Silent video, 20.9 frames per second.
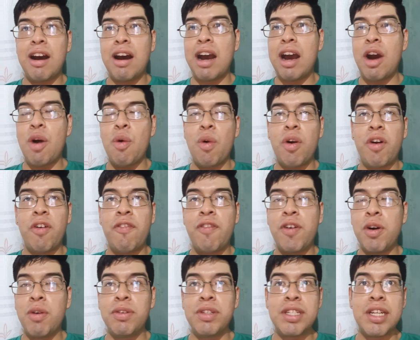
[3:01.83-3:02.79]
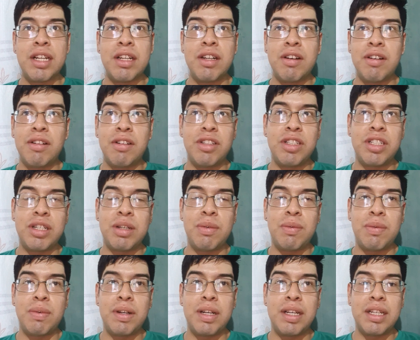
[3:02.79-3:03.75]
our phone technology
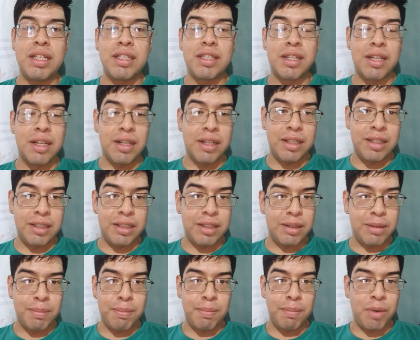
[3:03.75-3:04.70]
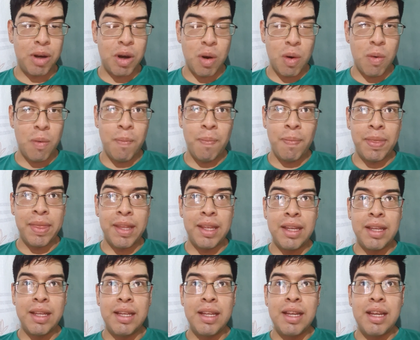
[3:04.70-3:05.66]
is going to go.
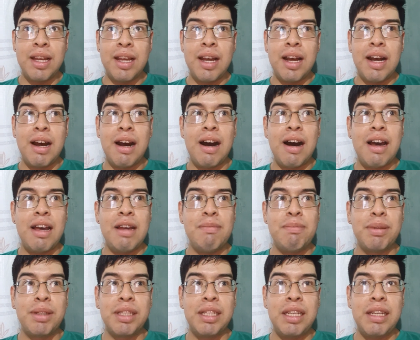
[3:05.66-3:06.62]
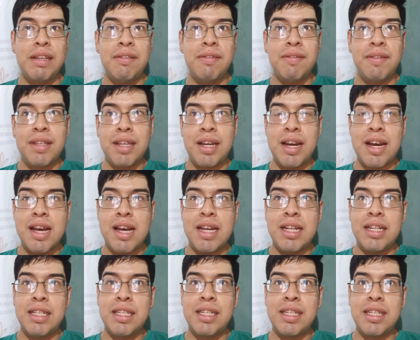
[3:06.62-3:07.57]
I believe
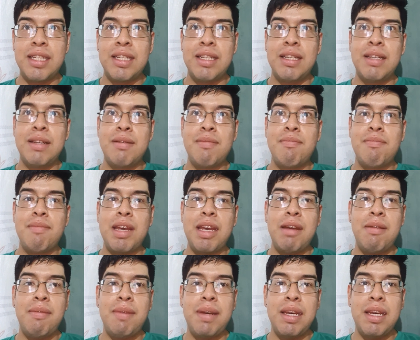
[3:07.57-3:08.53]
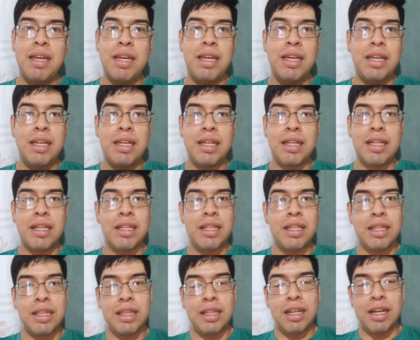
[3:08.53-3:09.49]
that maybe
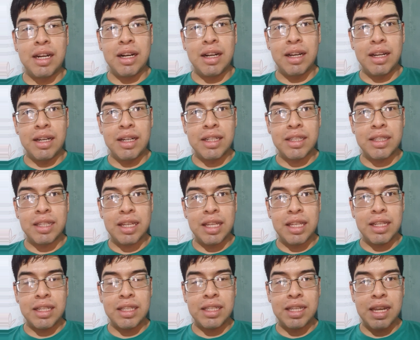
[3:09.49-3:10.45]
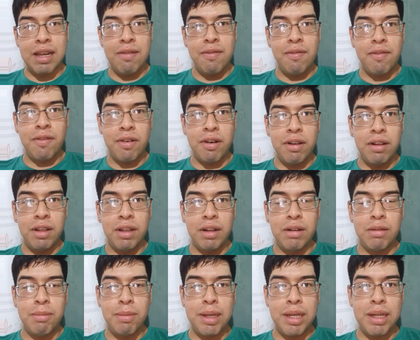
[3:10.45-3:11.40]
they're going to stay the same for a
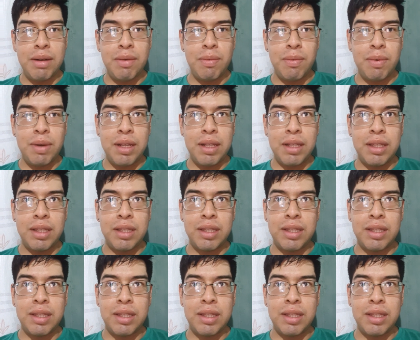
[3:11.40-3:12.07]
little bit with